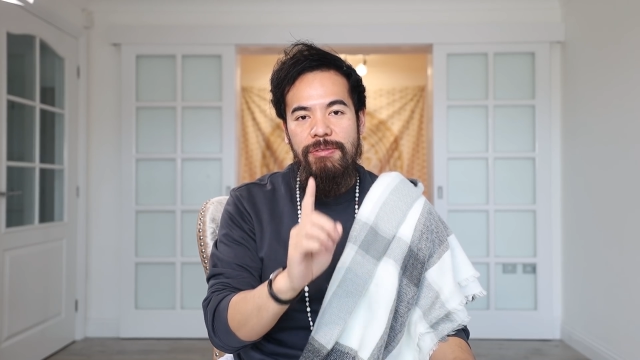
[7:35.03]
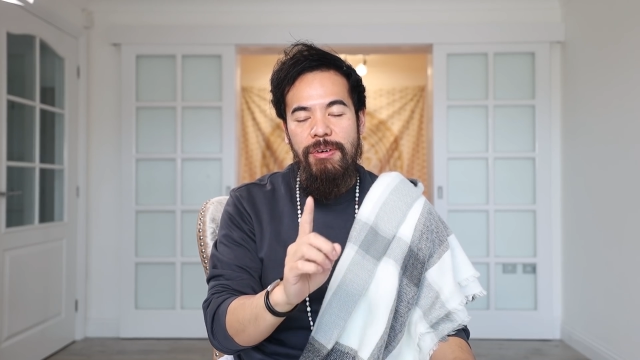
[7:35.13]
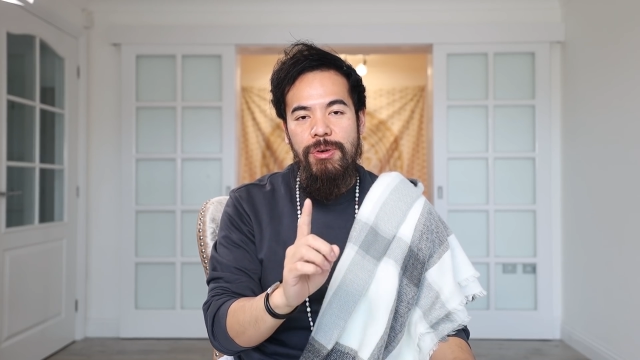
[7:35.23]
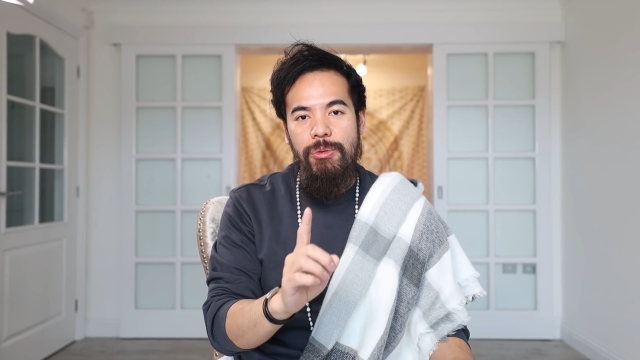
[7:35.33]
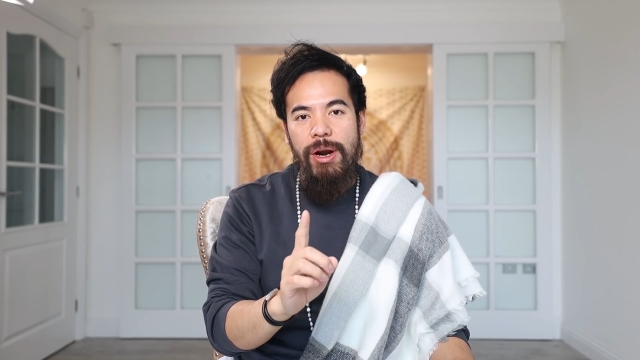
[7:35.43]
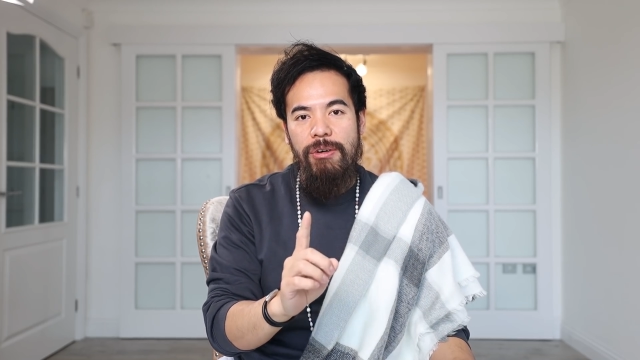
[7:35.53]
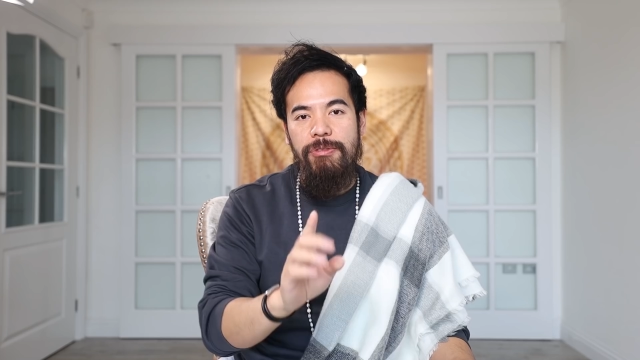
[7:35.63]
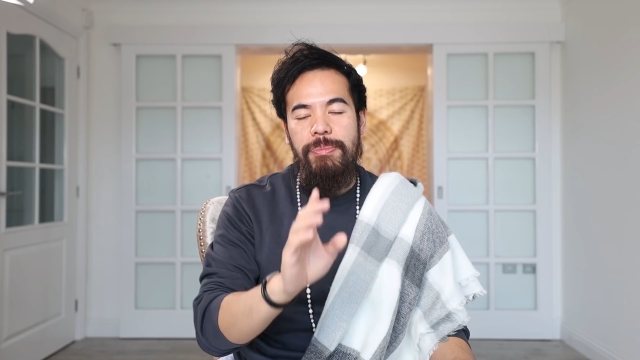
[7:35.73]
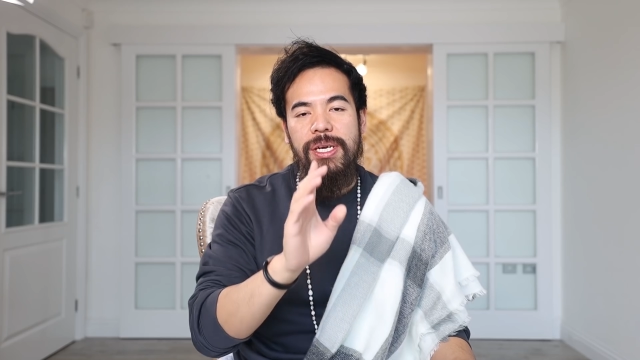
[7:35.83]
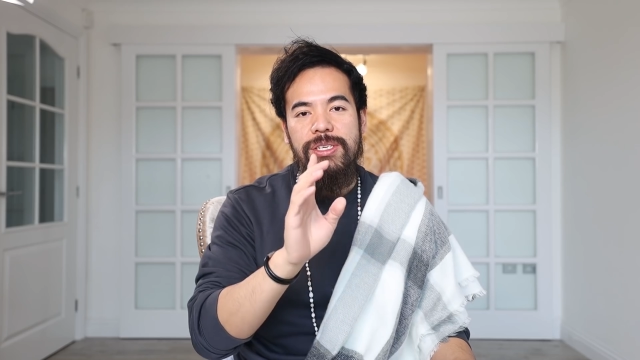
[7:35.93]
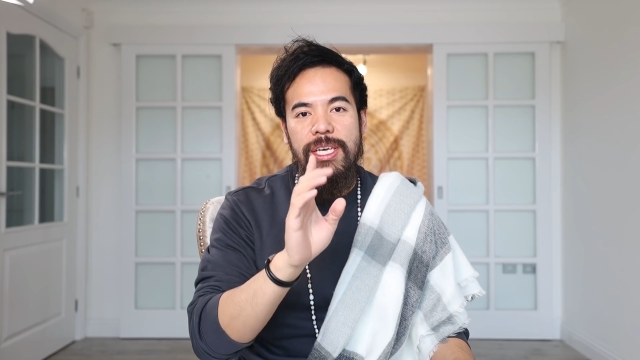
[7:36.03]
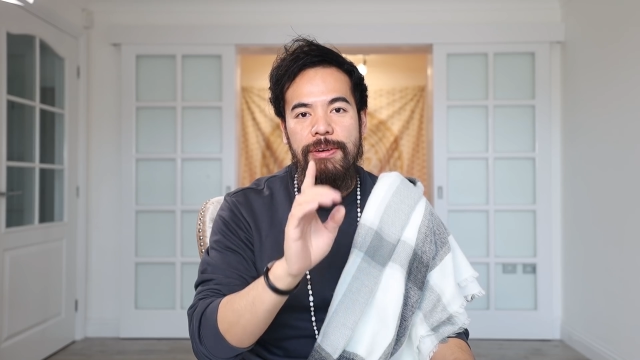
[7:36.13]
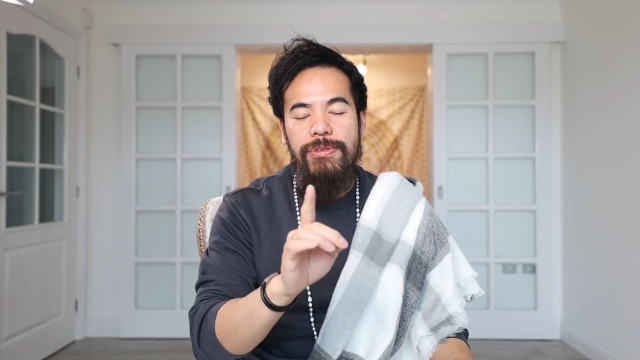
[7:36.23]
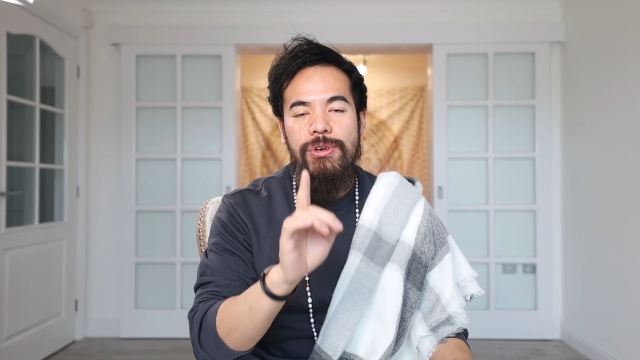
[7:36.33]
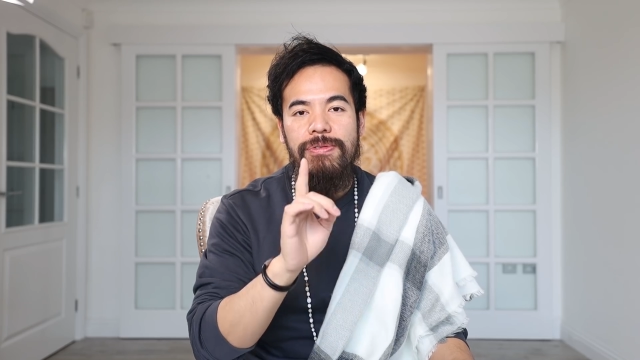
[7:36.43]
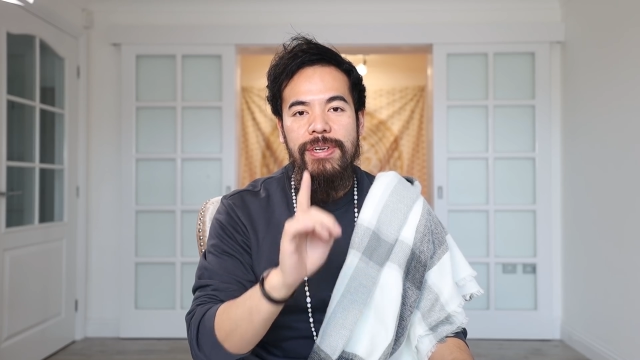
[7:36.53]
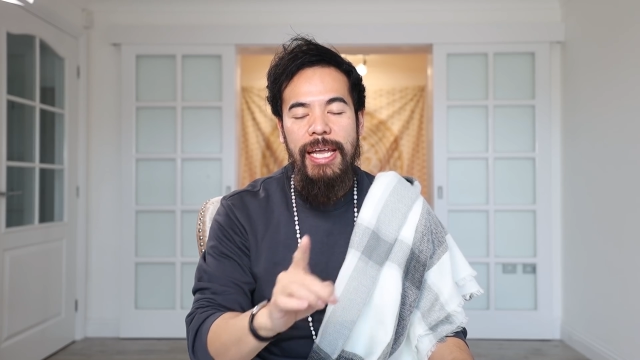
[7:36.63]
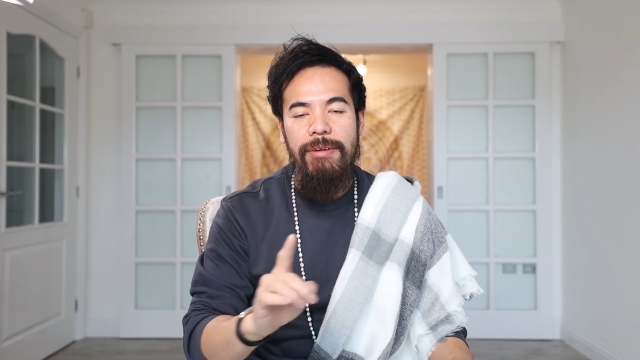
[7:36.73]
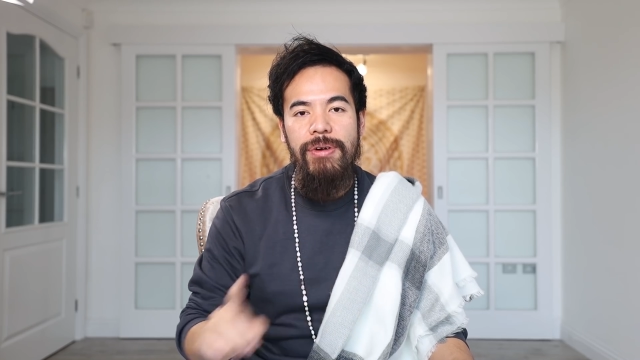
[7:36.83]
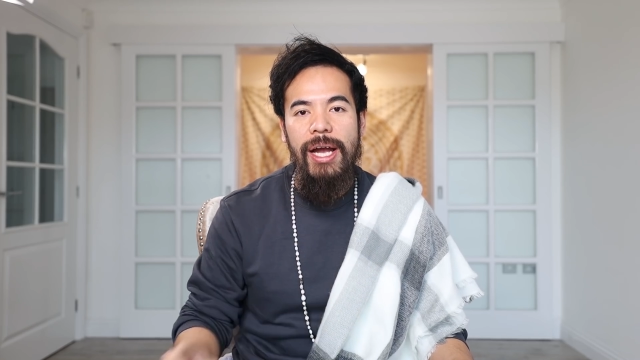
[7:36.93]
very aware of, because if you've
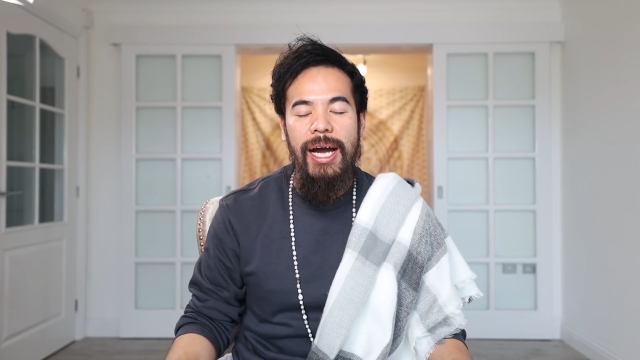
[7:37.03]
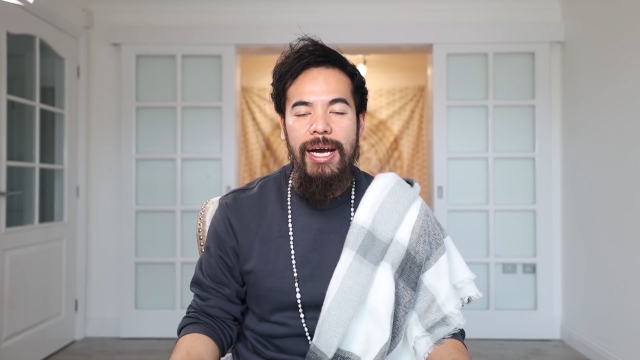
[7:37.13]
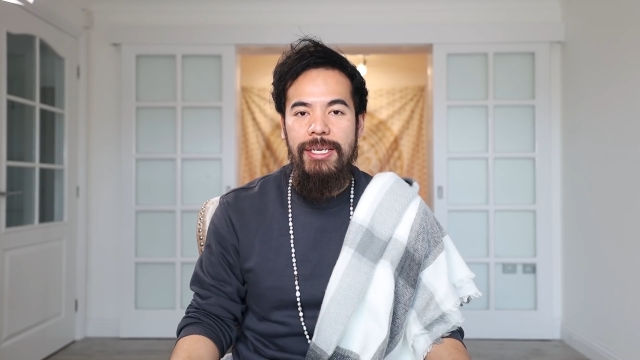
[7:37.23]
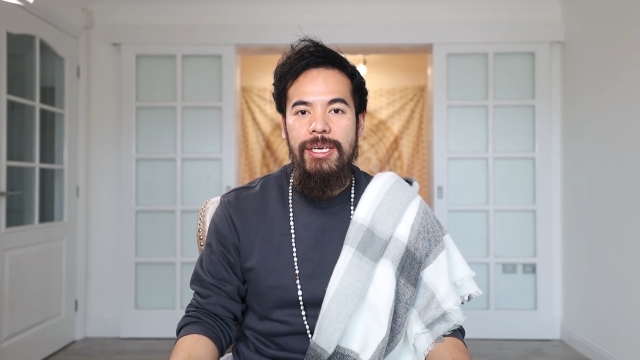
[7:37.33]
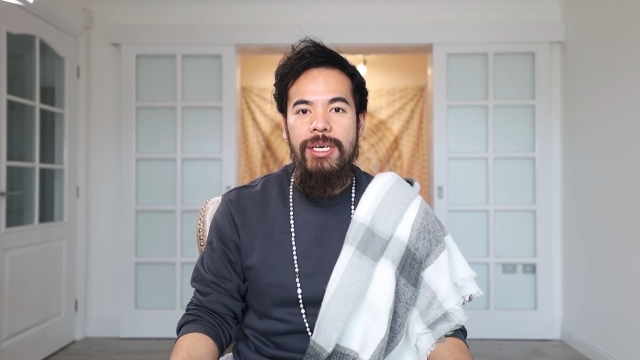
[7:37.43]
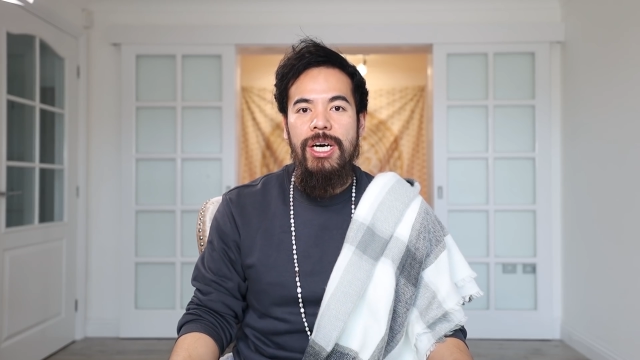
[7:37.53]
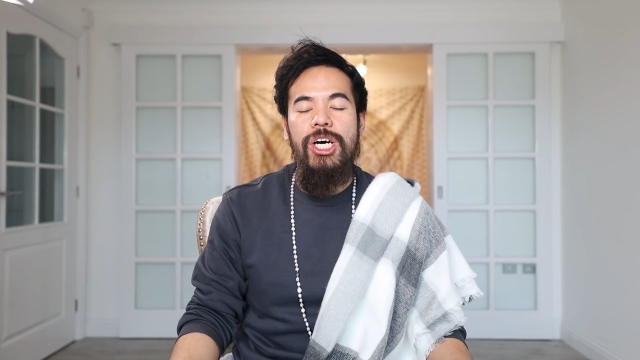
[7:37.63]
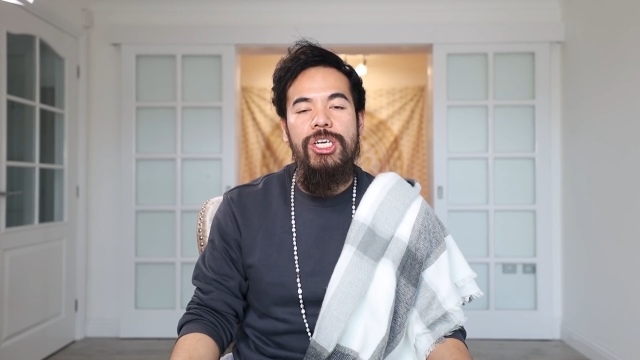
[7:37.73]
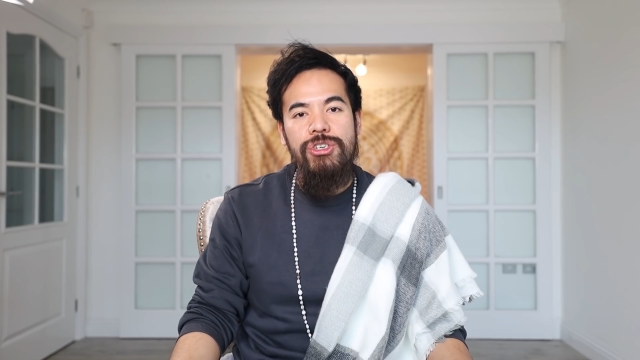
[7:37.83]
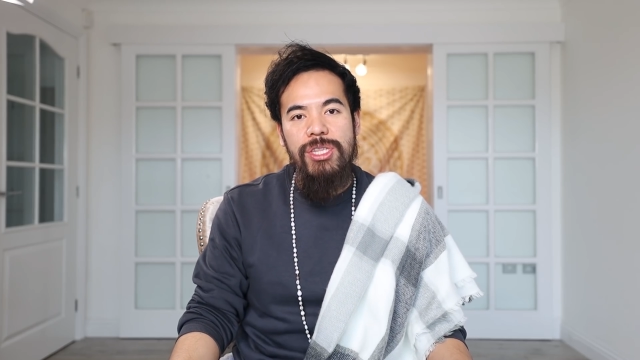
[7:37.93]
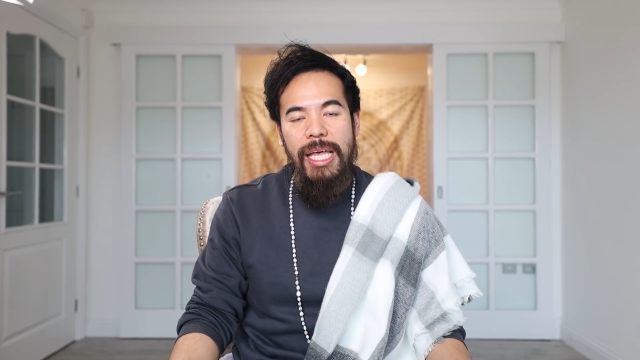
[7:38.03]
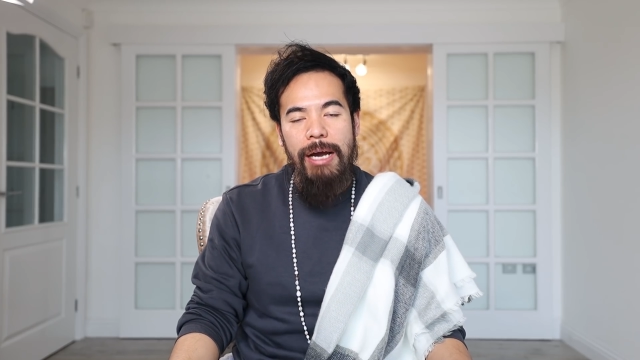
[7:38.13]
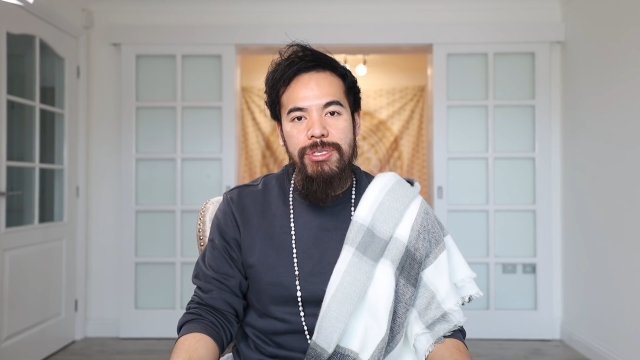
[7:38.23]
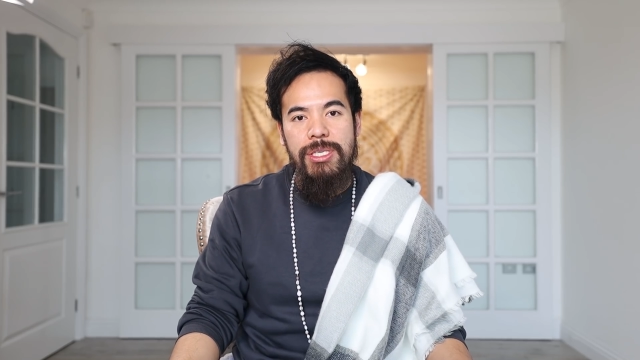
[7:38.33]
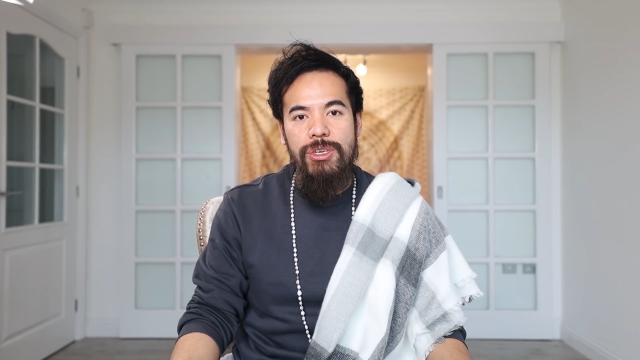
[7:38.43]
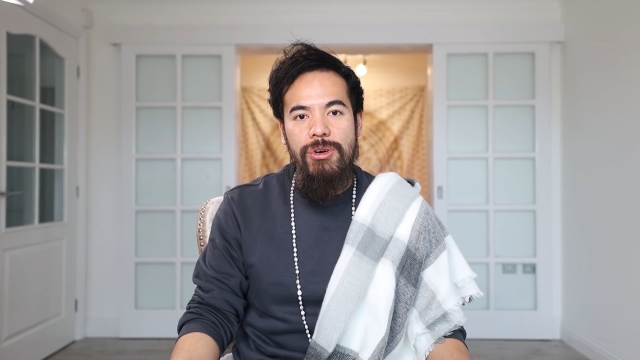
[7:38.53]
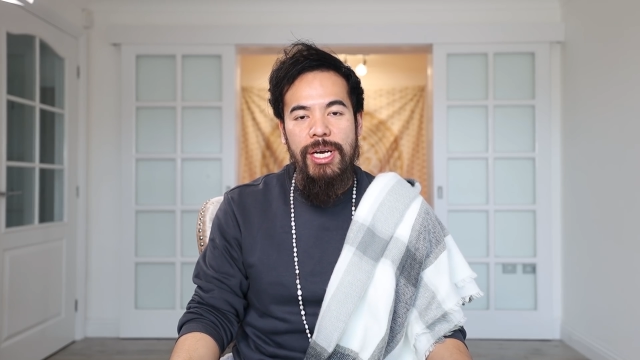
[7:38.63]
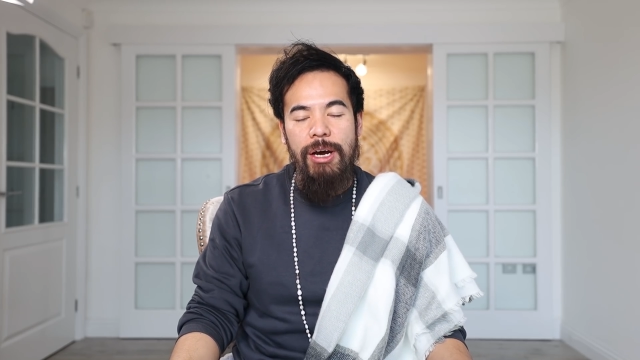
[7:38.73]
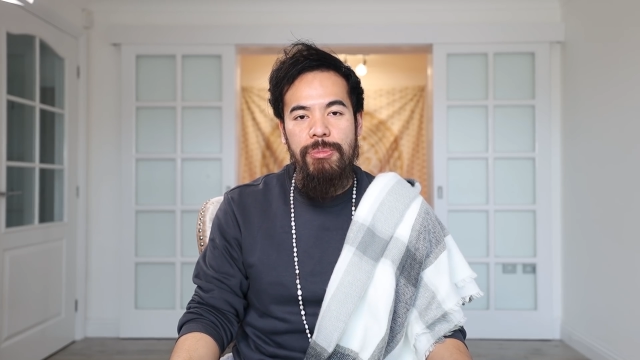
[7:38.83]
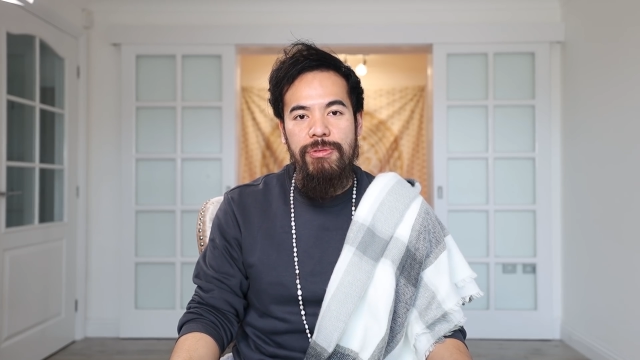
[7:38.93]
never had a hundred thousand in your
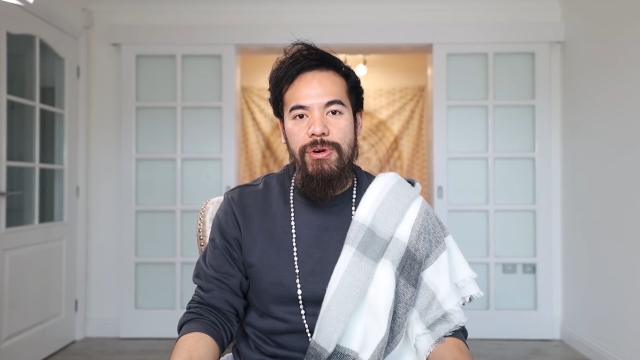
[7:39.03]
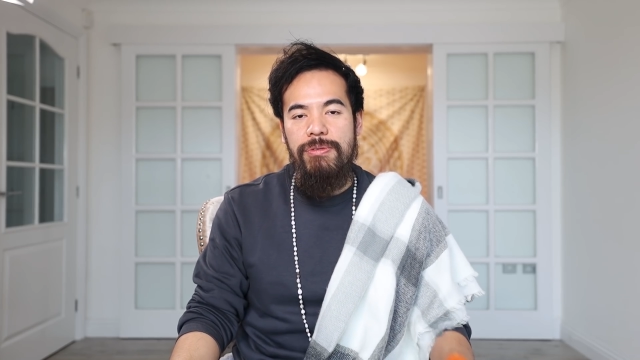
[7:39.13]
account before,